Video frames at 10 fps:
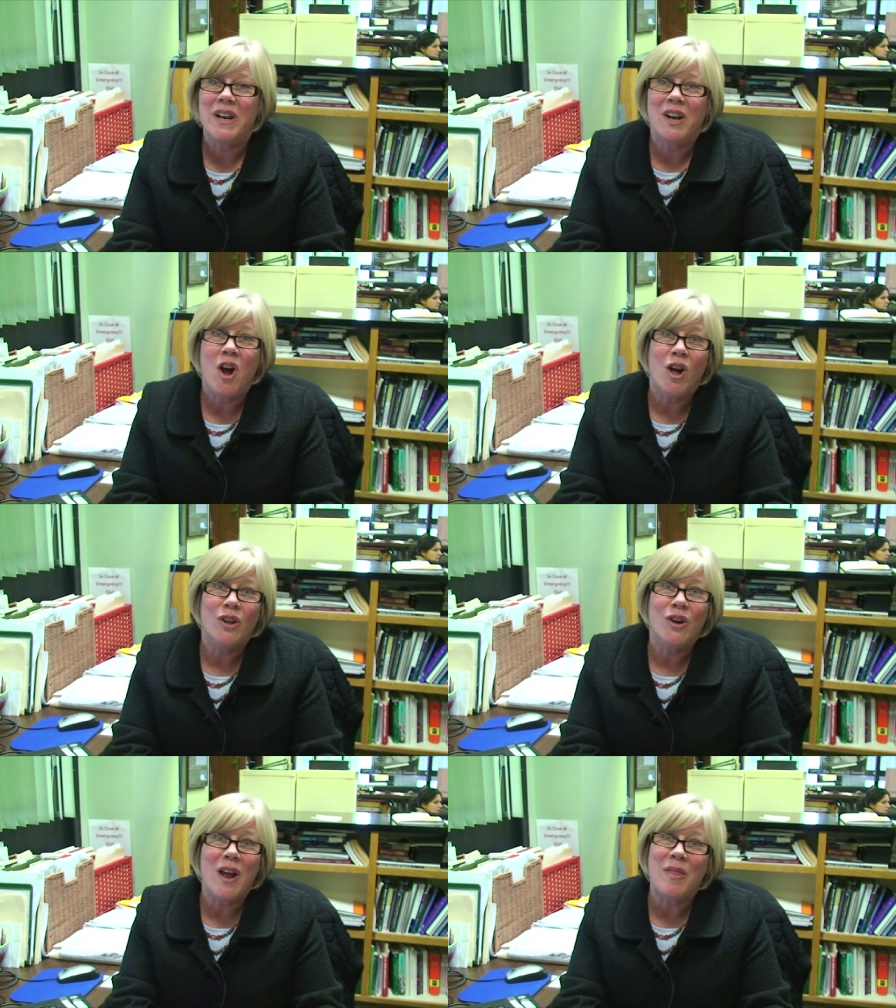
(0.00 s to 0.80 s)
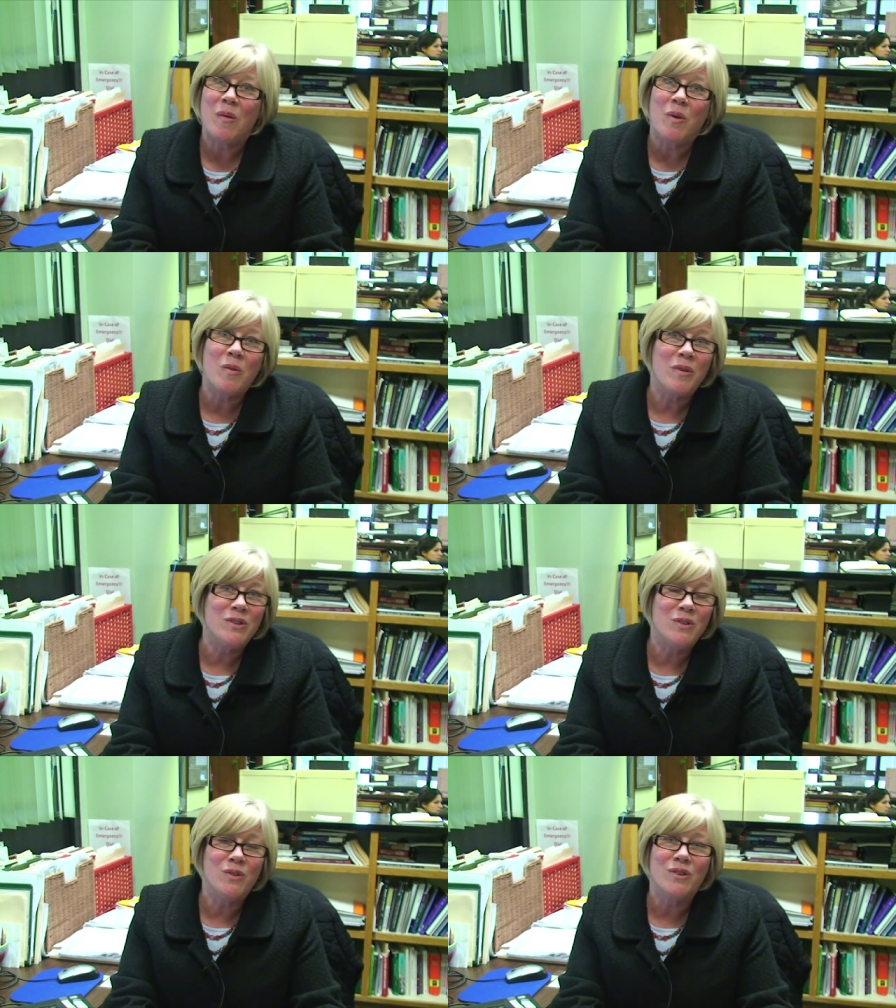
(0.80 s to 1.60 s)
in color and they work with
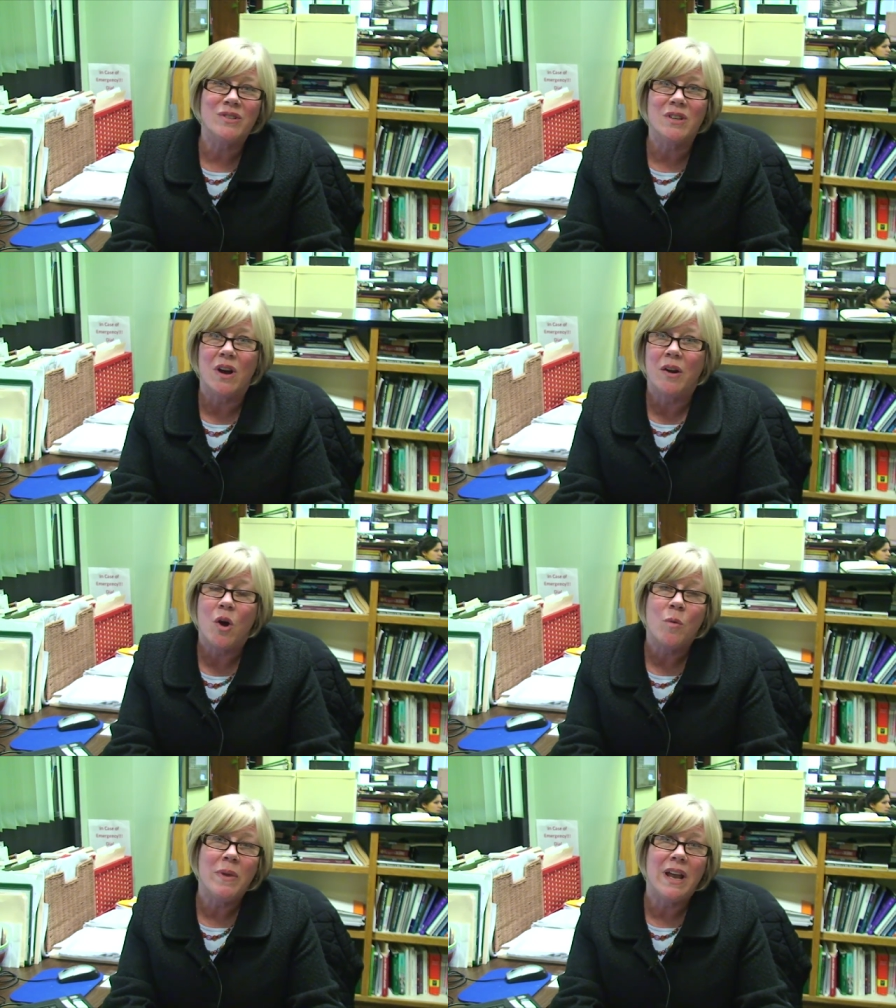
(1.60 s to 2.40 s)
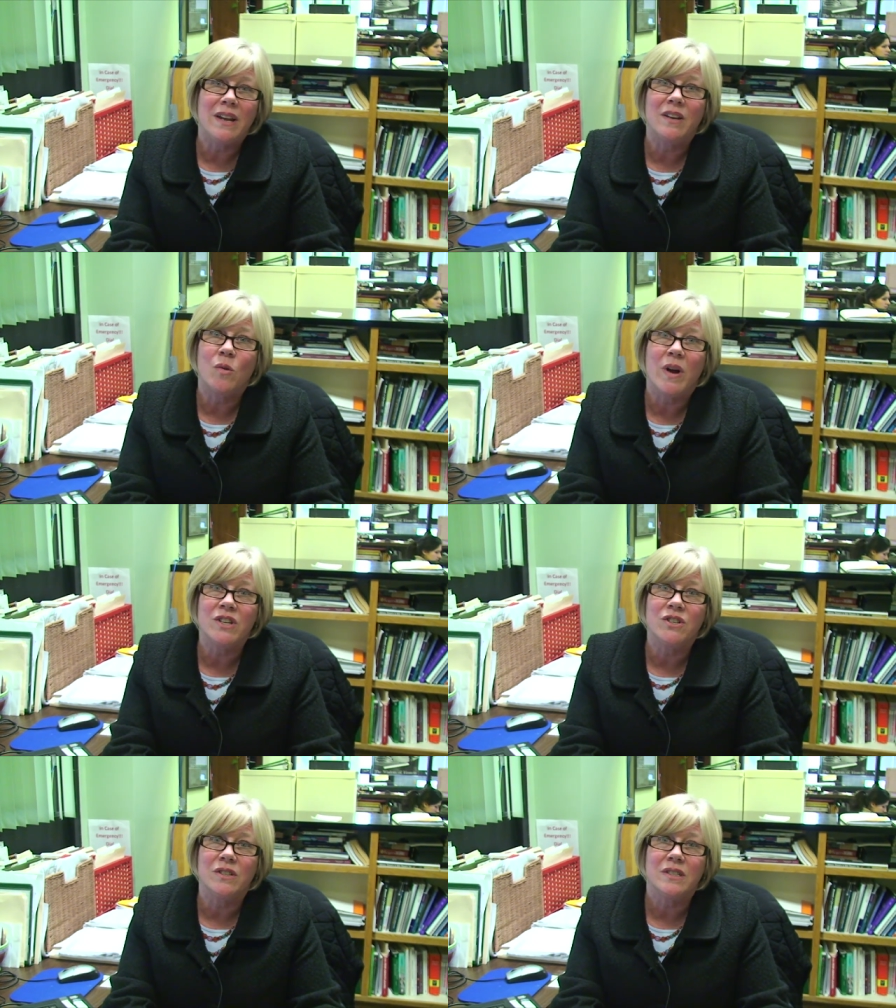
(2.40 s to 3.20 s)
tutors on open-ended
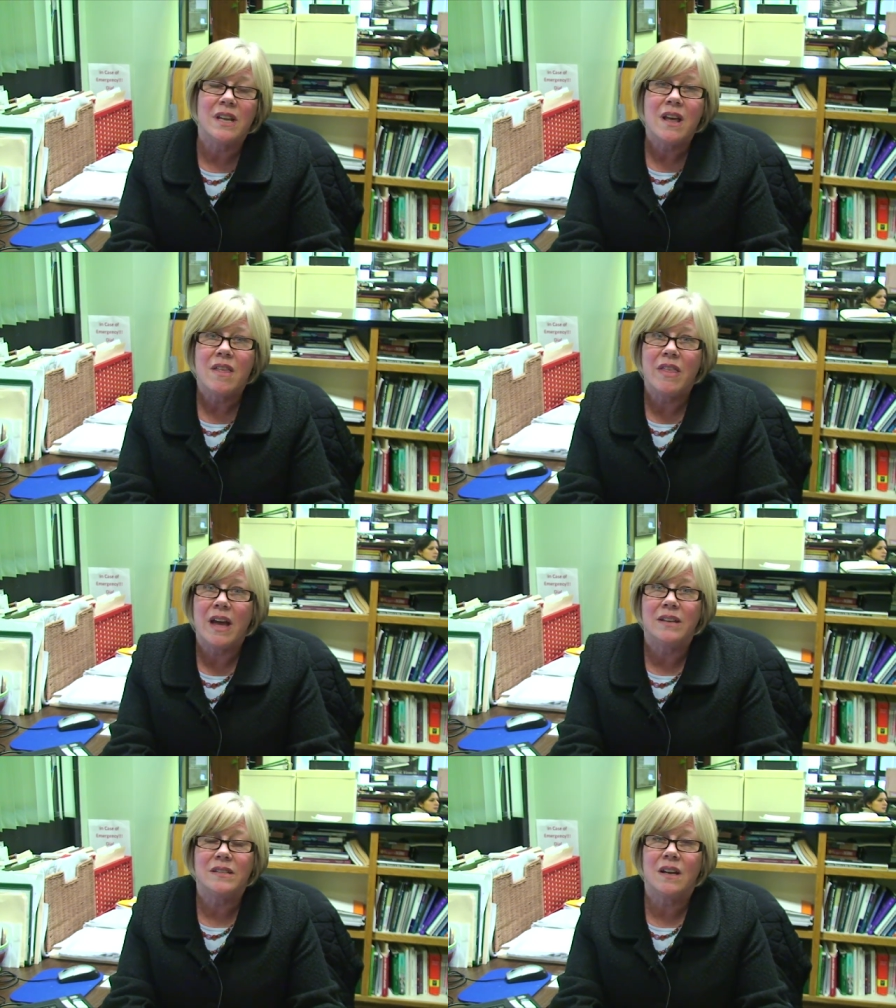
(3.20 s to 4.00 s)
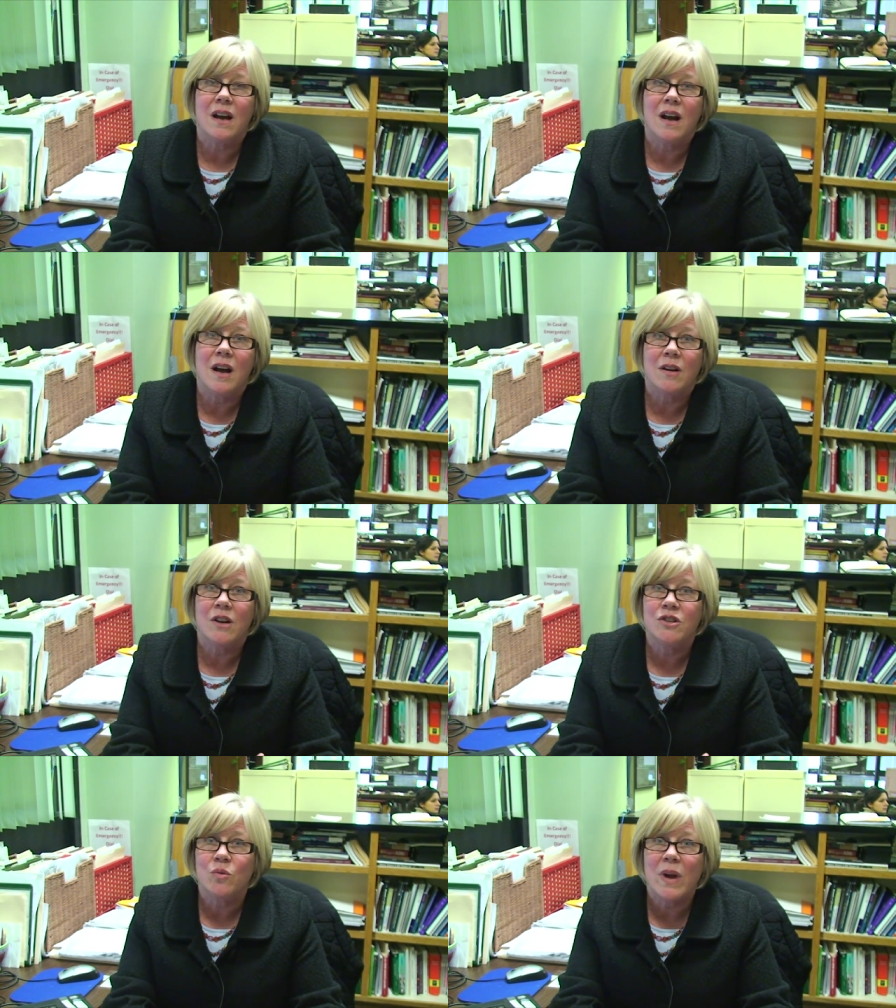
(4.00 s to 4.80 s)
questions that uh, are
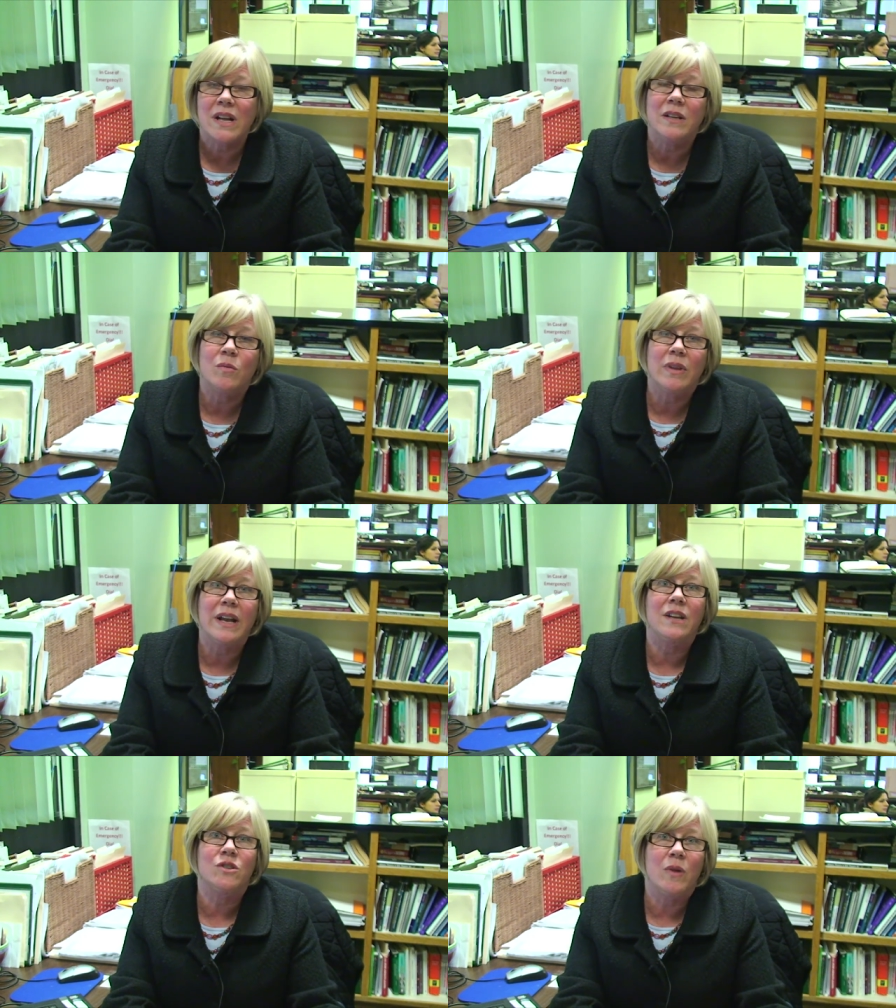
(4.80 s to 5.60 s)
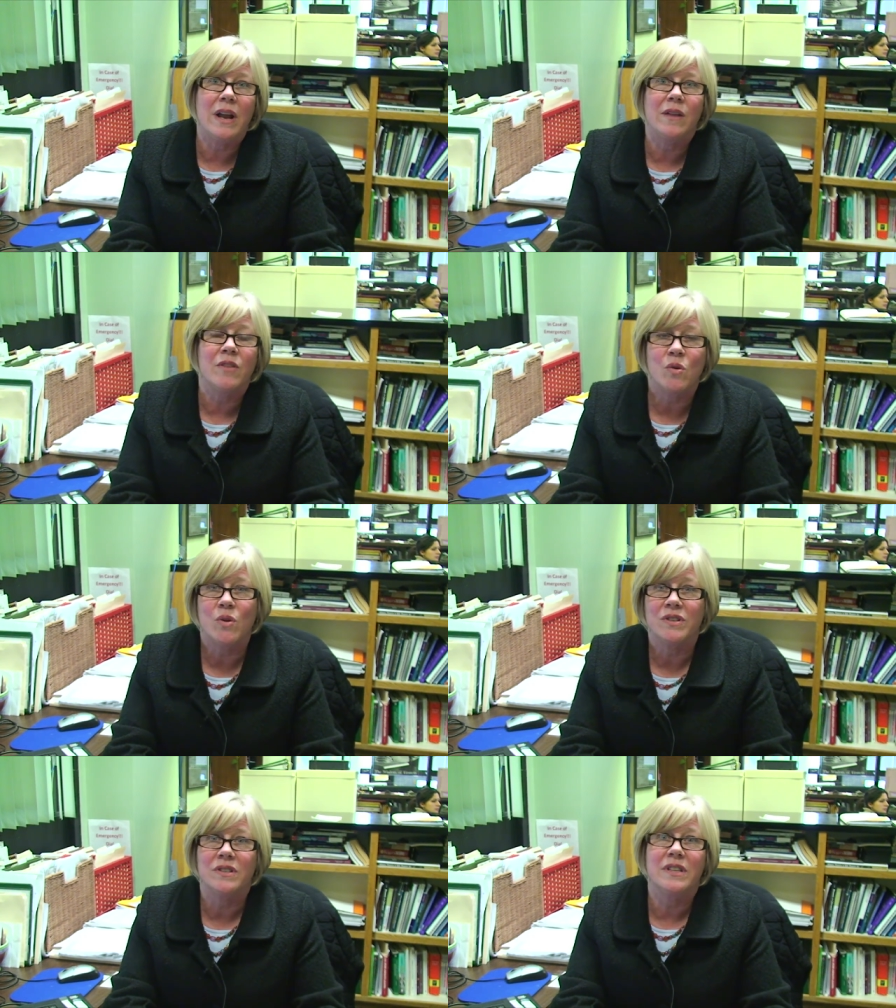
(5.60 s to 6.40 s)
directly related to any of the
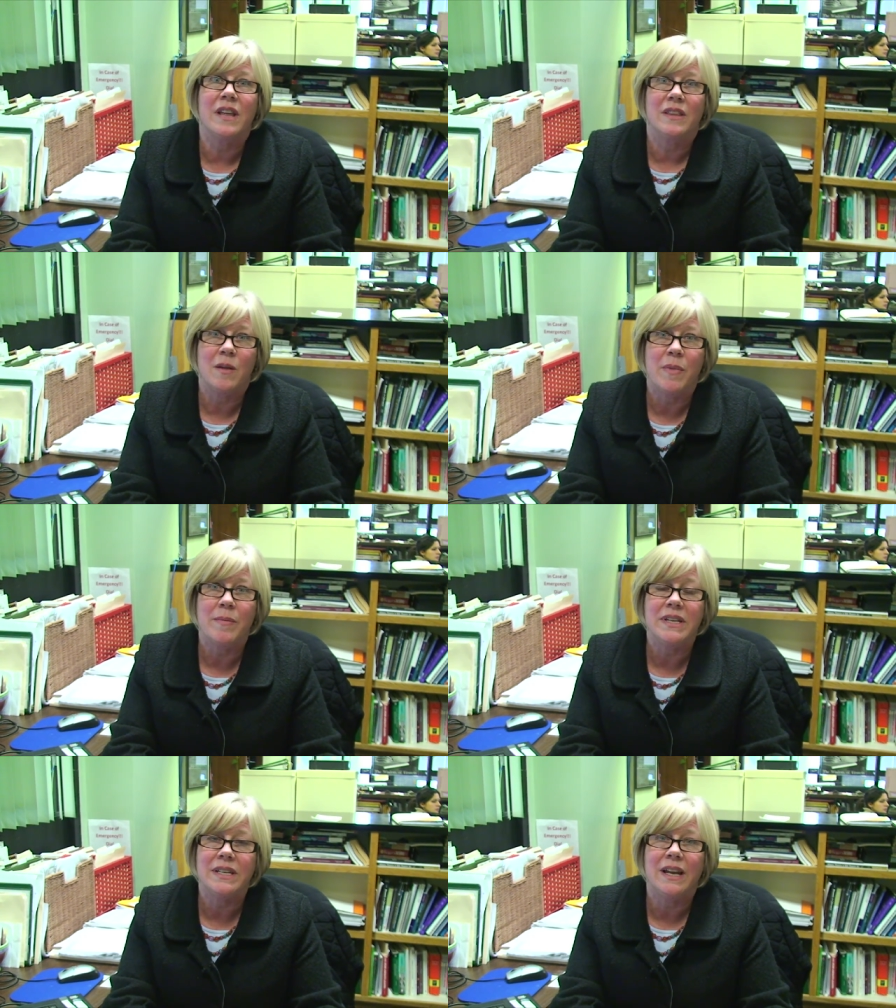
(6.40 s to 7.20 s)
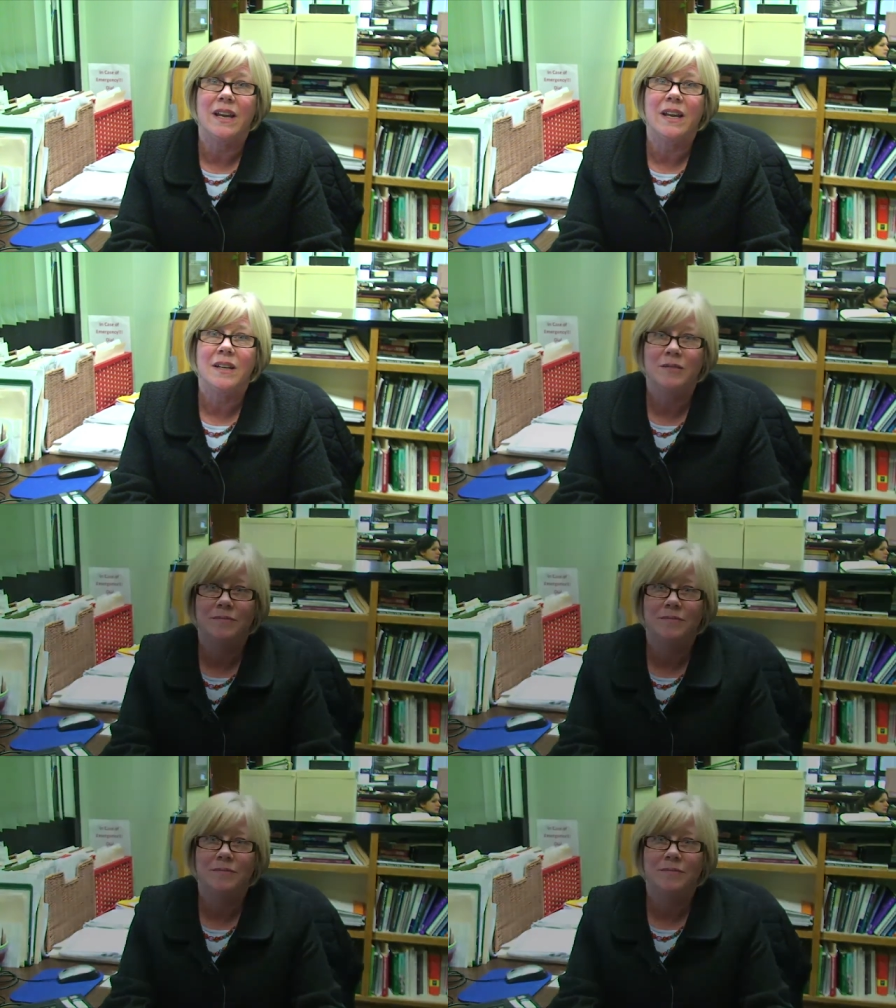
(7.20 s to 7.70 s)
courses that they may be taking.